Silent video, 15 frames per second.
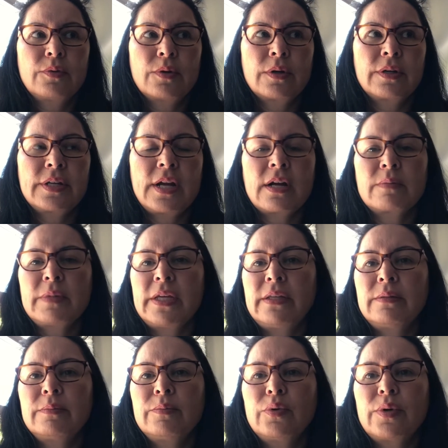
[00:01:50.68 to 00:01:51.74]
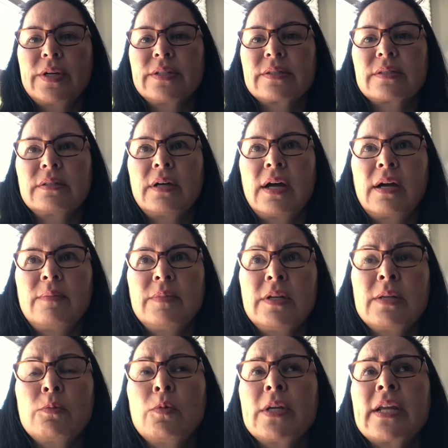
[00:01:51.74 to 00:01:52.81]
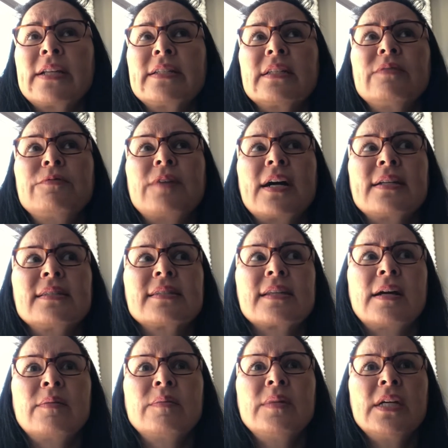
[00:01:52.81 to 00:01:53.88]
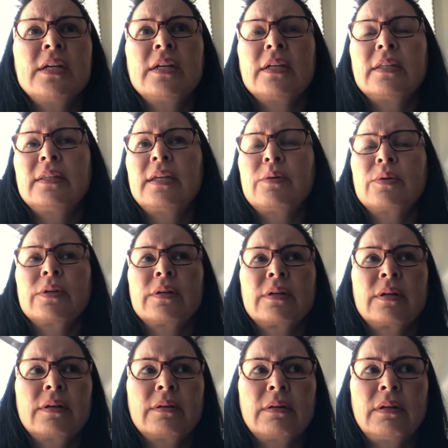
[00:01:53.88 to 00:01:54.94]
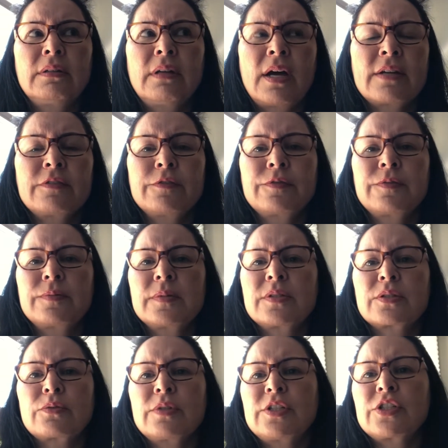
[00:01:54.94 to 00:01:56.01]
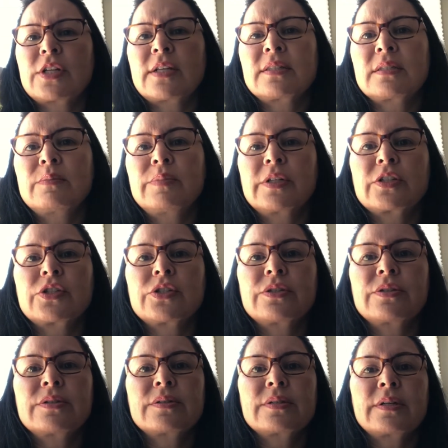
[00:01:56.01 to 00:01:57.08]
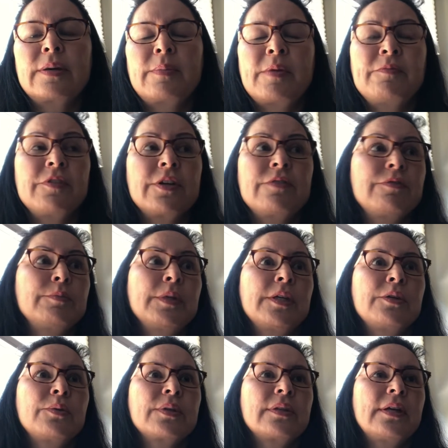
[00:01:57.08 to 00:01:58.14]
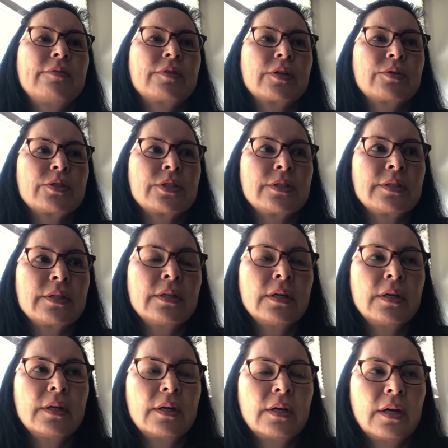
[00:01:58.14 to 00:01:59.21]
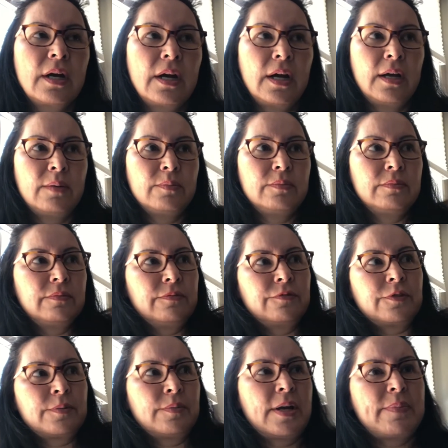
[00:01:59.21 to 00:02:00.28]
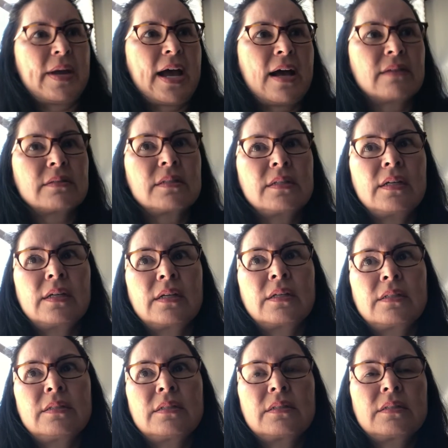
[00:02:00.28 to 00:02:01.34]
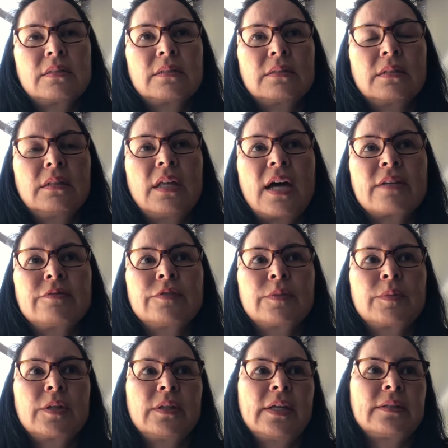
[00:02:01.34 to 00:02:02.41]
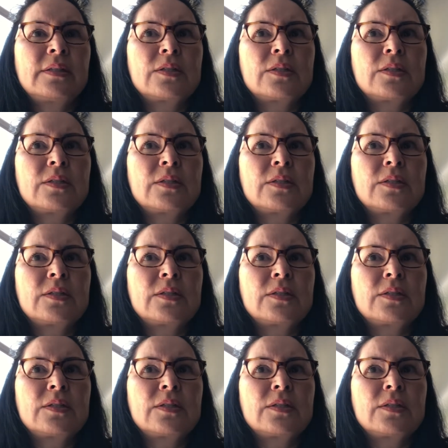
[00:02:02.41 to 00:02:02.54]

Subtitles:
young men, boys. And when I did find some, they were a lot of screenshots and pictures. I'm very familiar with life coaching from my past, and a lot of them are like these